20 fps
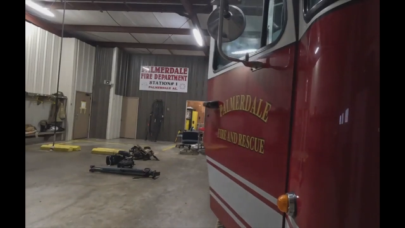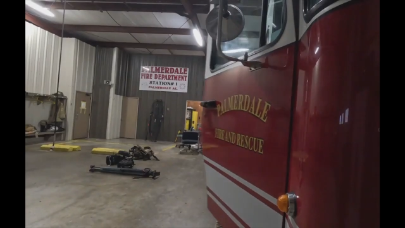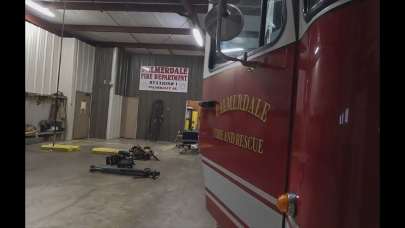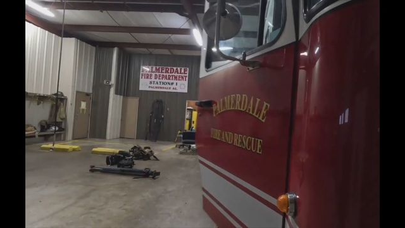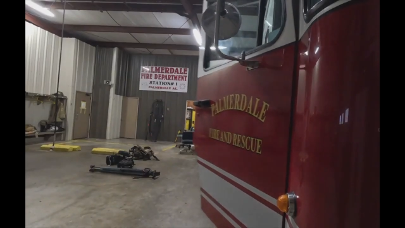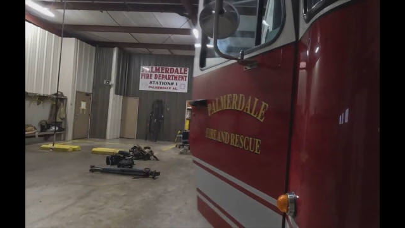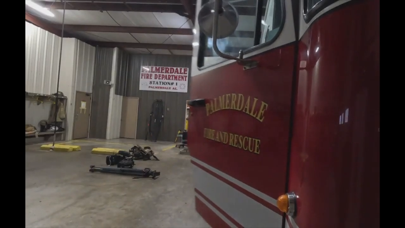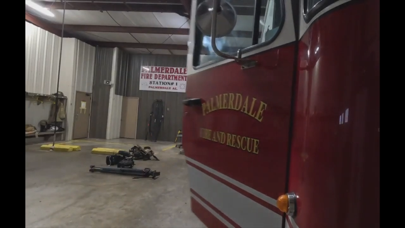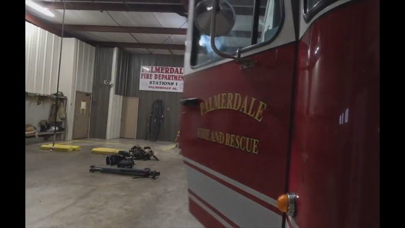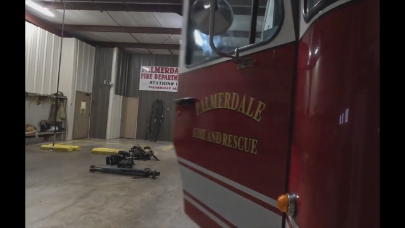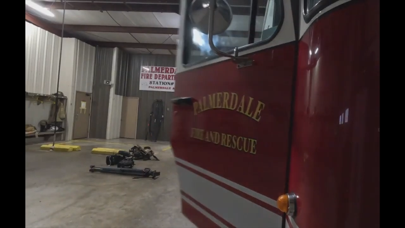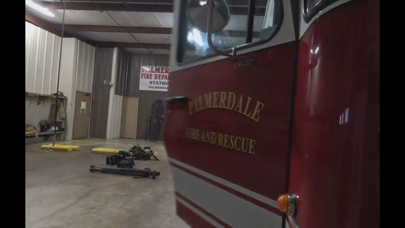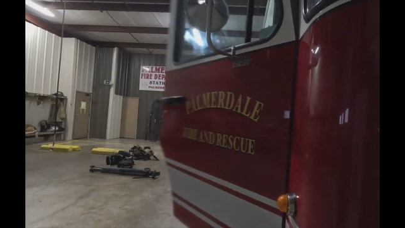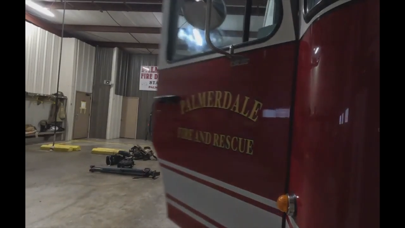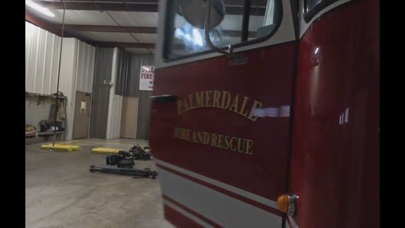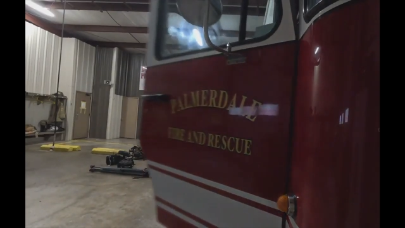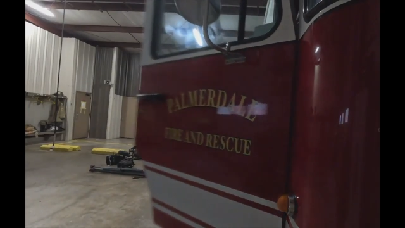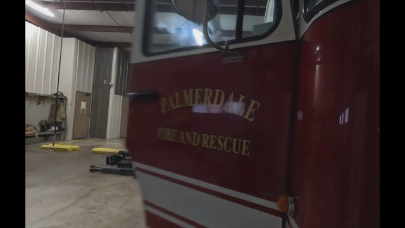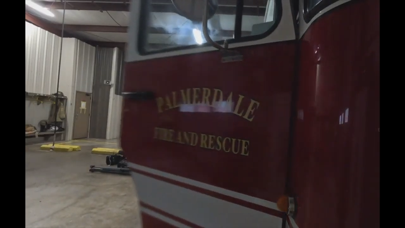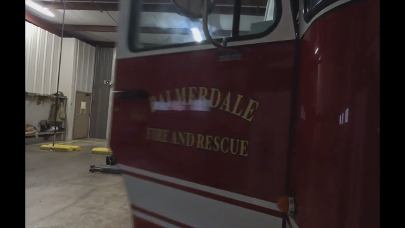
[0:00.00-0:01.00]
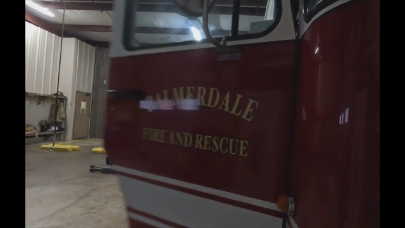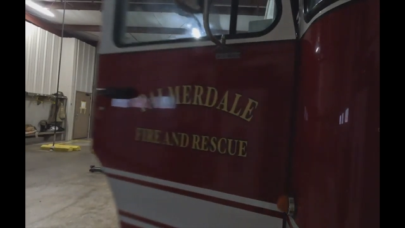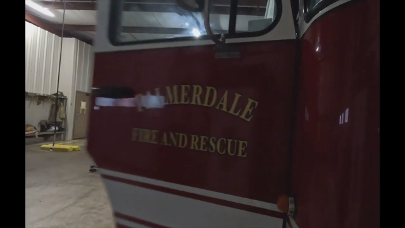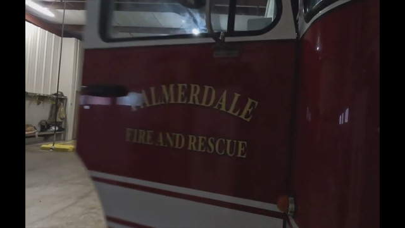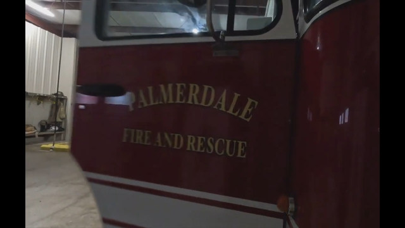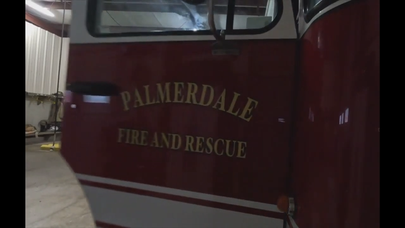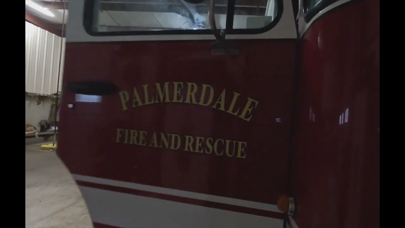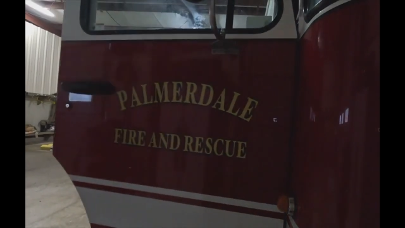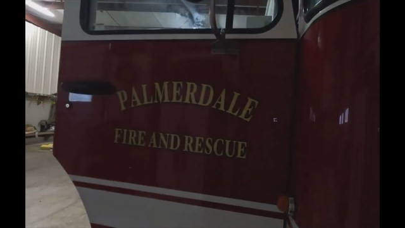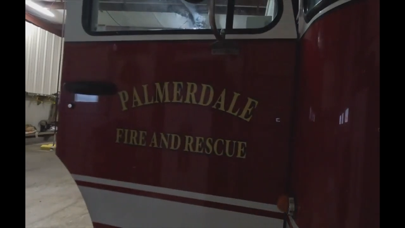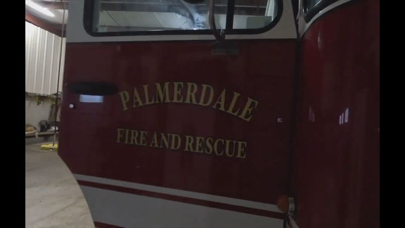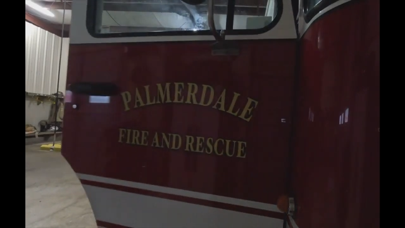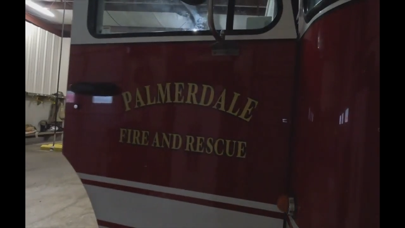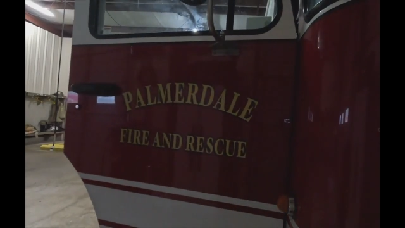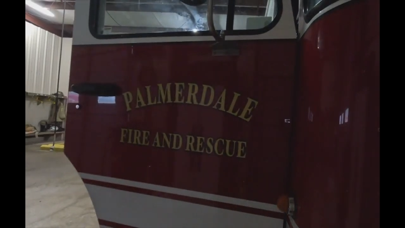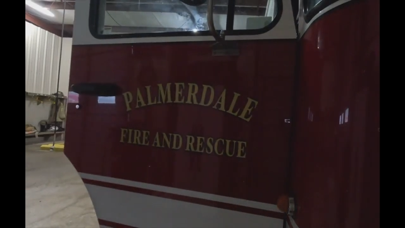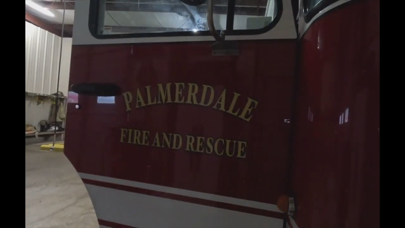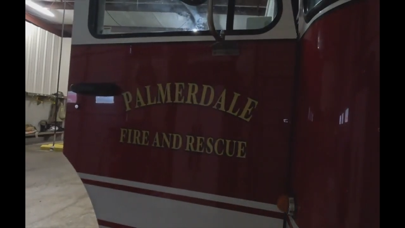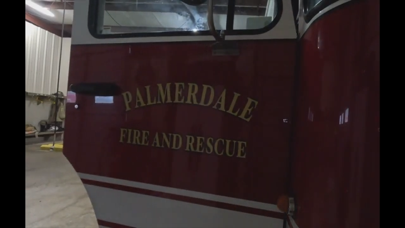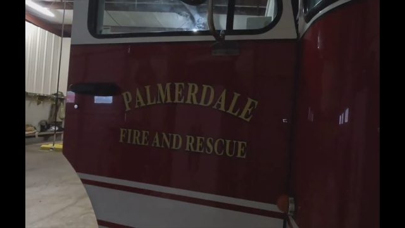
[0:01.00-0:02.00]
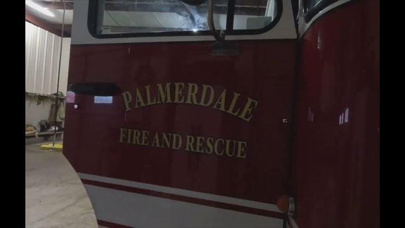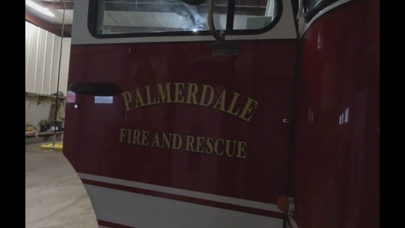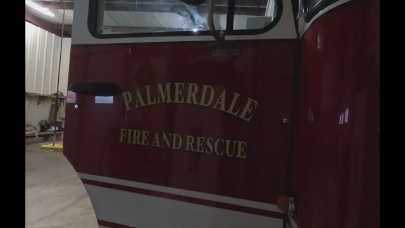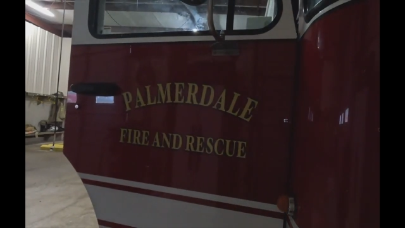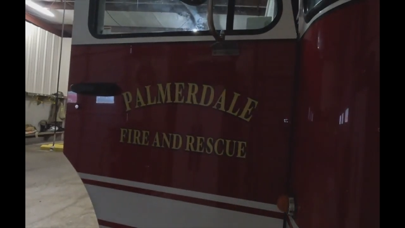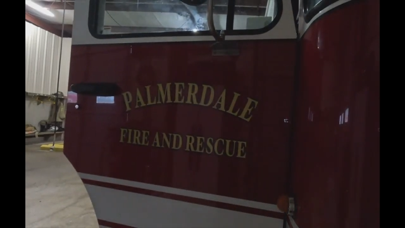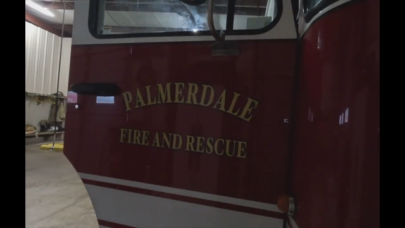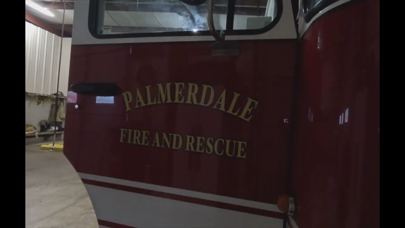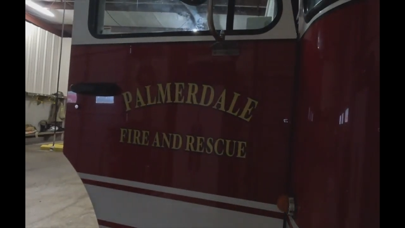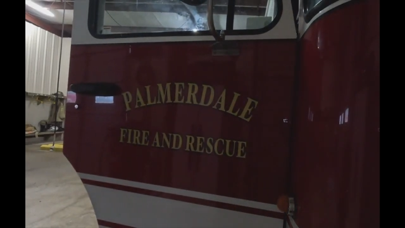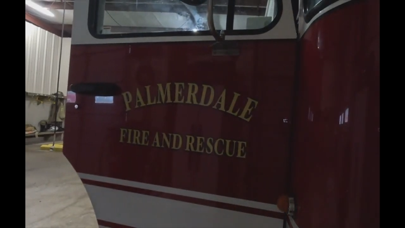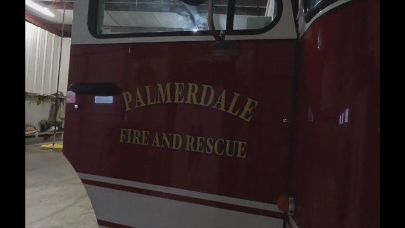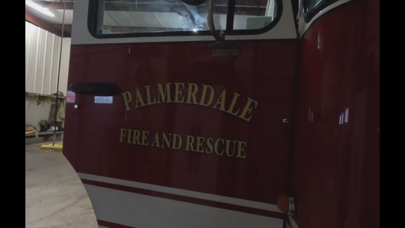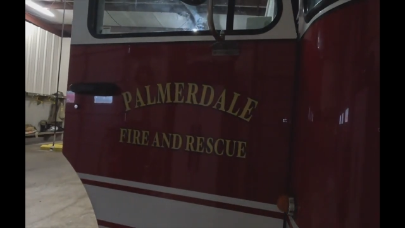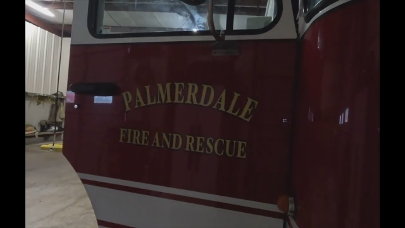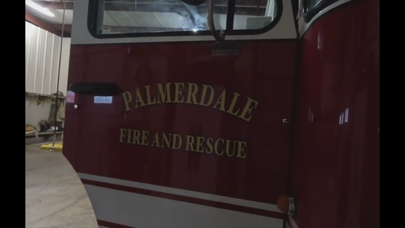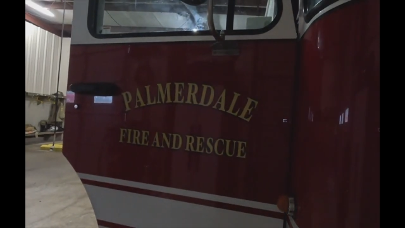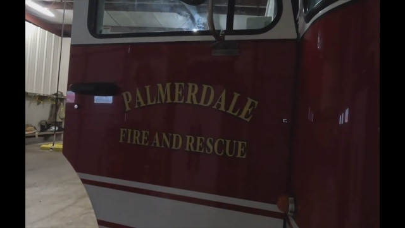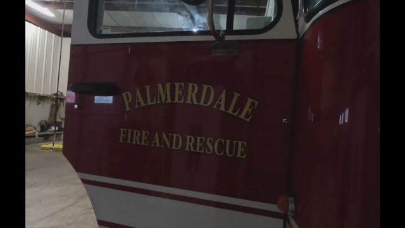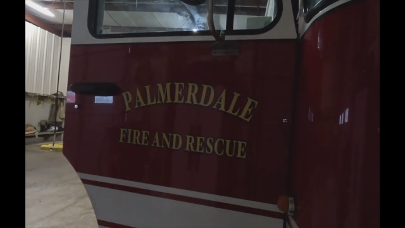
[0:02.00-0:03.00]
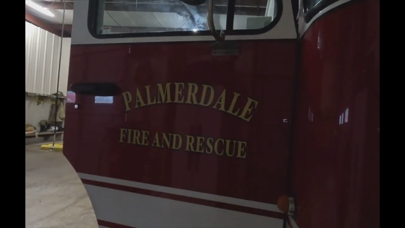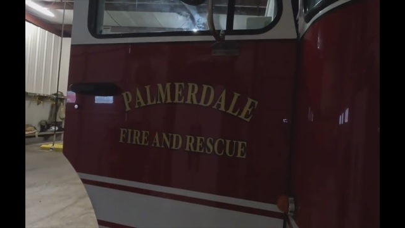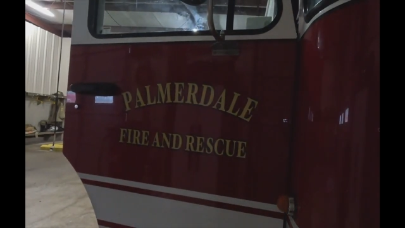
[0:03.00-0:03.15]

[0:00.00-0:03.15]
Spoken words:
Nobody's mouth can be seen.